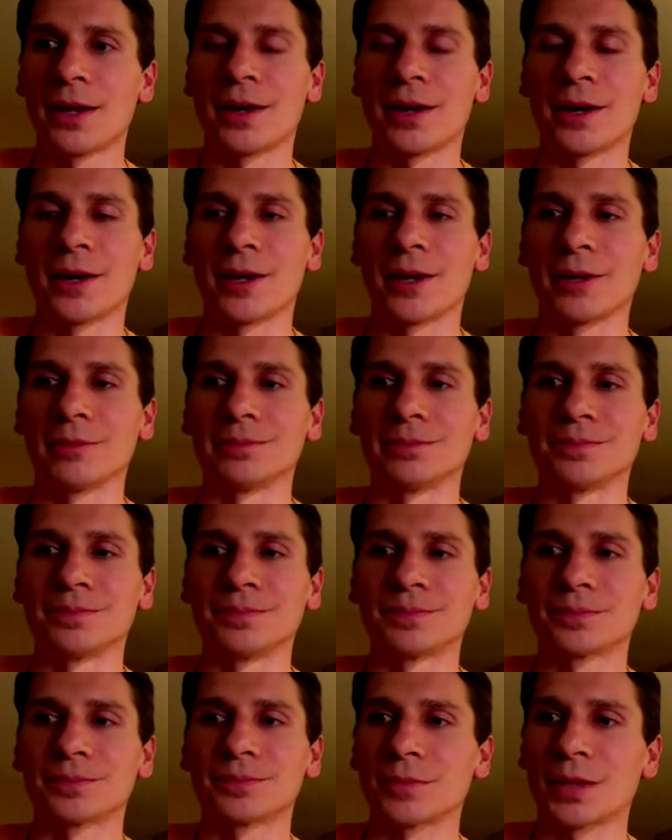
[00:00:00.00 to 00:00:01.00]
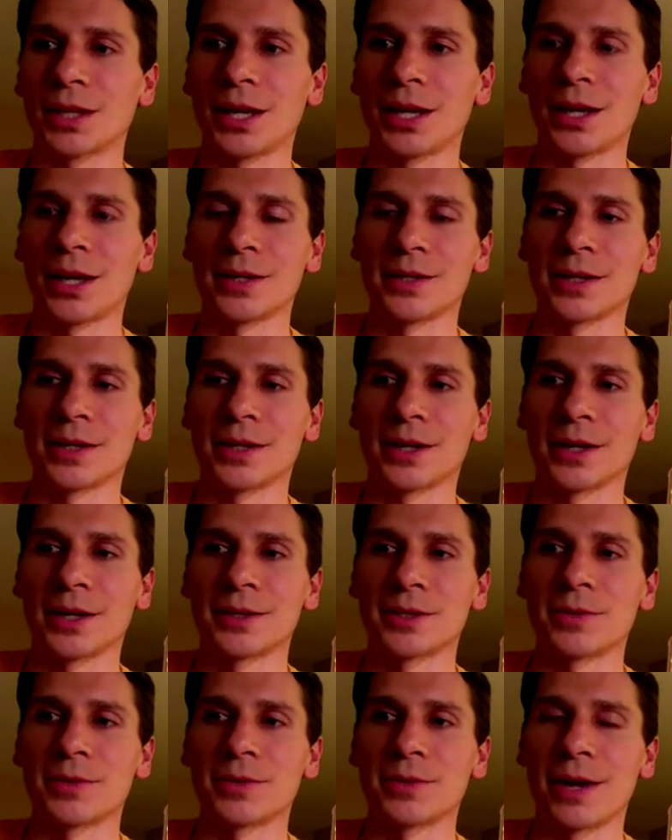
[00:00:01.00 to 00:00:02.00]
And
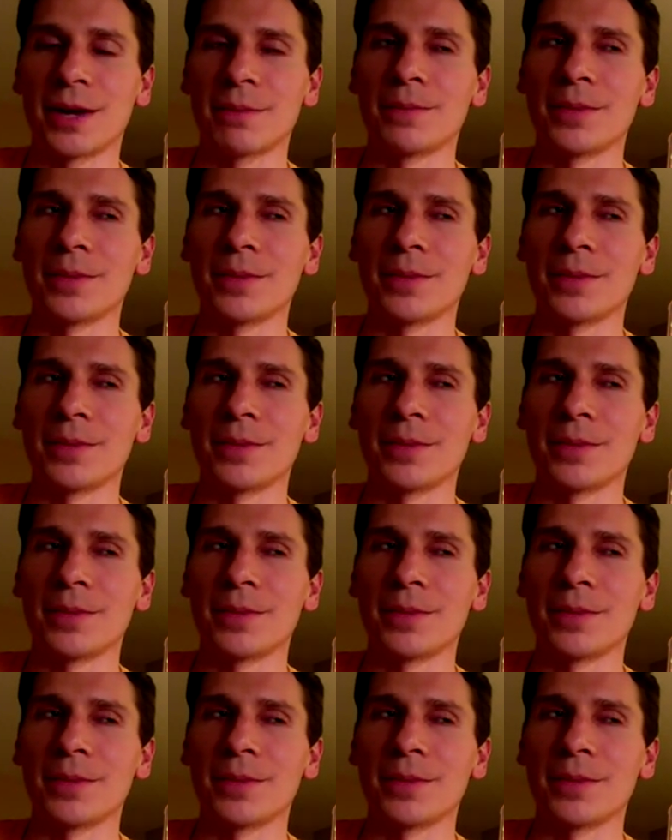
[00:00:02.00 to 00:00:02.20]
so